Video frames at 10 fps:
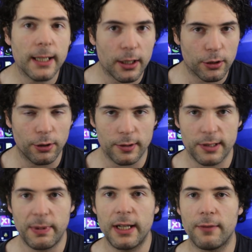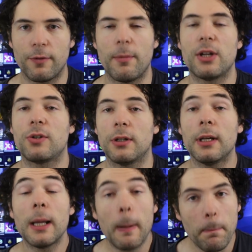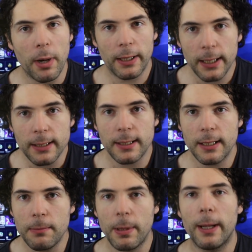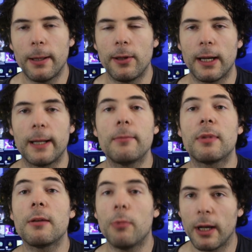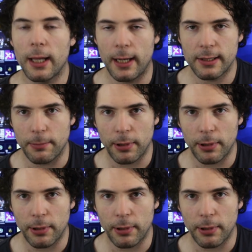get clock speed information, but it did appear that A M D were here to